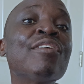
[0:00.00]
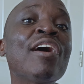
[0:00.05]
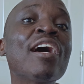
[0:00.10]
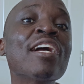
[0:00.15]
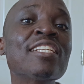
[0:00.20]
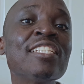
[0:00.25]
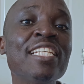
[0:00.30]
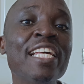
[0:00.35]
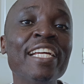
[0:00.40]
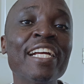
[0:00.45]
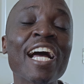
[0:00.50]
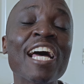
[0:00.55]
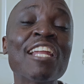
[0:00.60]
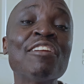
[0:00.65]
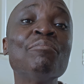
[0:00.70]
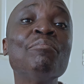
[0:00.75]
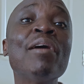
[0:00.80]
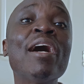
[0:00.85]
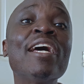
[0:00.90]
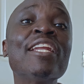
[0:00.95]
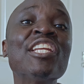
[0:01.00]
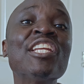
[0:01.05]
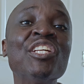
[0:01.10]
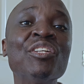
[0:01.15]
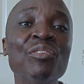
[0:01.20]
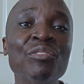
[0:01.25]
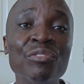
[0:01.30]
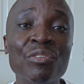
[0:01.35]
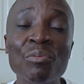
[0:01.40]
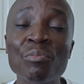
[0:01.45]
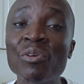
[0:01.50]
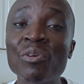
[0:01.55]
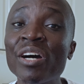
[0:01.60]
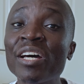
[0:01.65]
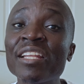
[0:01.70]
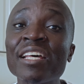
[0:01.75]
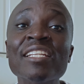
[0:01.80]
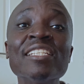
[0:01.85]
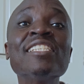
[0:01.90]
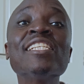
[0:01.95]
fact, they can ban you for
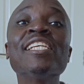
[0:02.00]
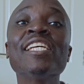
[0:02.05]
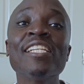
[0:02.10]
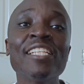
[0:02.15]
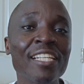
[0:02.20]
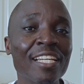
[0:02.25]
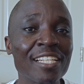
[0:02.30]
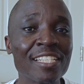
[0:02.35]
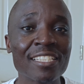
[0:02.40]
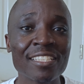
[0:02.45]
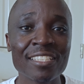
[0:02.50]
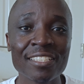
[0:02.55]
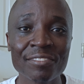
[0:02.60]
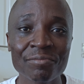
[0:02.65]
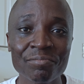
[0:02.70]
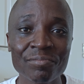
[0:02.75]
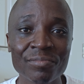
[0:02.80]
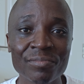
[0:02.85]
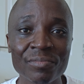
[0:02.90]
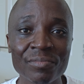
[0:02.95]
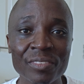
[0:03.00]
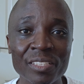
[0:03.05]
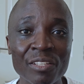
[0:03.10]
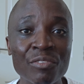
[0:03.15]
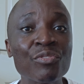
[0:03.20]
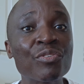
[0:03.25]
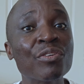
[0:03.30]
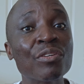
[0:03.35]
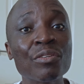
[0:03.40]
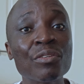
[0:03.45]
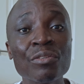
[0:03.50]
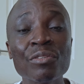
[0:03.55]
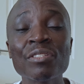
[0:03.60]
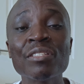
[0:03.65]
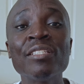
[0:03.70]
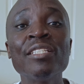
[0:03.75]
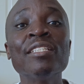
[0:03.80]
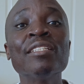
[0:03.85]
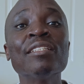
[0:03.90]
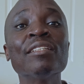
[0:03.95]
more than 10 years if you
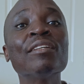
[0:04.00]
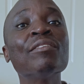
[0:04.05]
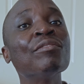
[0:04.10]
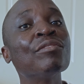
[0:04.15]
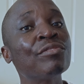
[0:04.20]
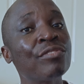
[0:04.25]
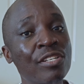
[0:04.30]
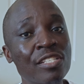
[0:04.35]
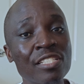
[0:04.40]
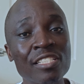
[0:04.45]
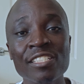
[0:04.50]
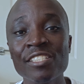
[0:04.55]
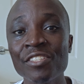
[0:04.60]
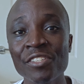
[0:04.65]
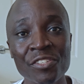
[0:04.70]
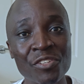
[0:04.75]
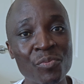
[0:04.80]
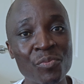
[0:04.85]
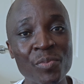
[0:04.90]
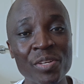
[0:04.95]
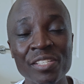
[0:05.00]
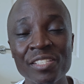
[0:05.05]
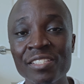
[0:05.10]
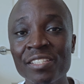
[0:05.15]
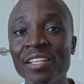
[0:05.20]
used forged documents.